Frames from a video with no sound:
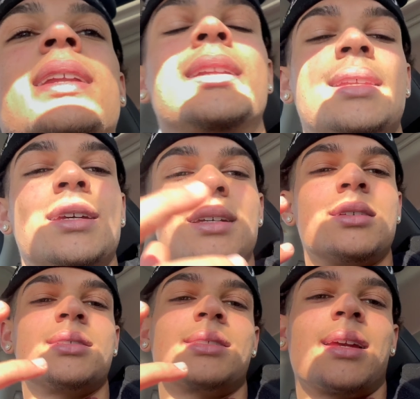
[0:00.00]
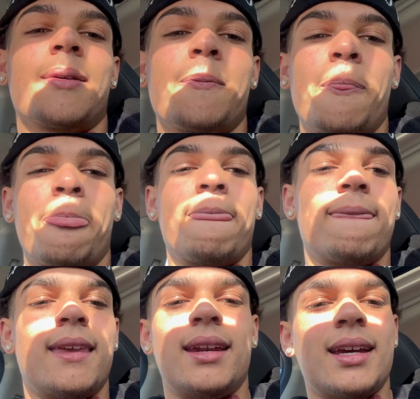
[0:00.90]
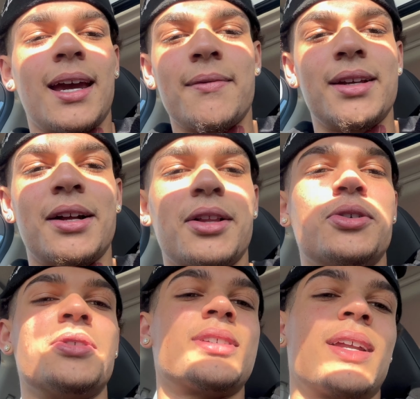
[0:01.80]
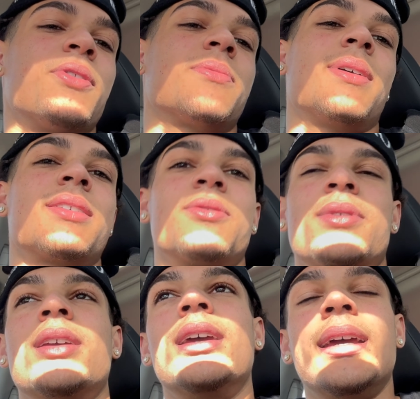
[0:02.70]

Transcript: anything else. Like, they didn't have any clothes that I was messing with.